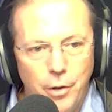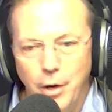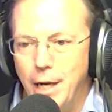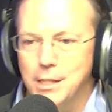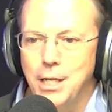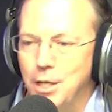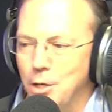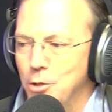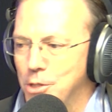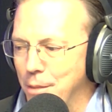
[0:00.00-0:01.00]
We're not asking you
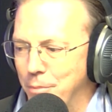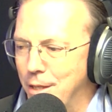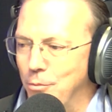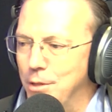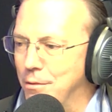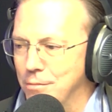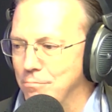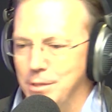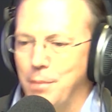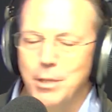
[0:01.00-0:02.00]
to do something with
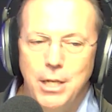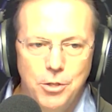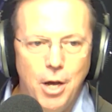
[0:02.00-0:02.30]
something